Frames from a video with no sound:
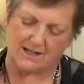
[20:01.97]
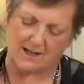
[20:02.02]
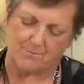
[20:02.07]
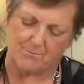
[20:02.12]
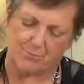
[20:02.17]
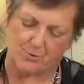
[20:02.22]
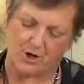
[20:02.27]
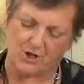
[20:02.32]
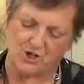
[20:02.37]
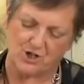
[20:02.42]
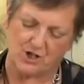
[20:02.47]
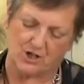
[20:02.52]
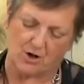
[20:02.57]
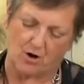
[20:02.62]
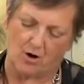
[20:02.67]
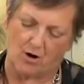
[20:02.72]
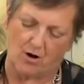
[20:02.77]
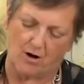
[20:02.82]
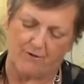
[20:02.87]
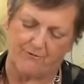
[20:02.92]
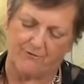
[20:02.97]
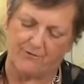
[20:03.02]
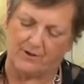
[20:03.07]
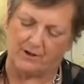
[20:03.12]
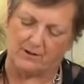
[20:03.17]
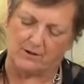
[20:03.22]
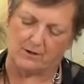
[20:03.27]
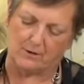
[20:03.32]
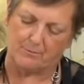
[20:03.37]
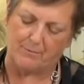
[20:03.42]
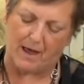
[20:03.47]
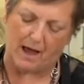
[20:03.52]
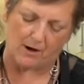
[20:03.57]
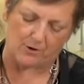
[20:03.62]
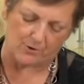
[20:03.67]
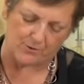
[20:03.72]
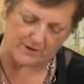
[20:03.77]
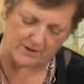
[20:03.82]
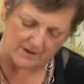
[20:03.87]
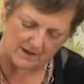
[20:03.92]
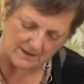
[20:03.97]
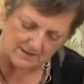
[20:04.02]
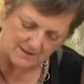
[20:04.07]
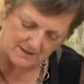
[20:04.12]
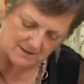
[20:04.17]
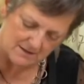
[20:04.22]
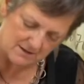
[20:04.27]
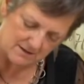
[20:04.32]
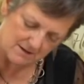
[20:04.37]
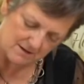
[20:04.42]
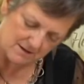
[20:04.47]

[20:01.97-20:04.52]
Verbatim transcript: I'm brushing off a little powdery dust.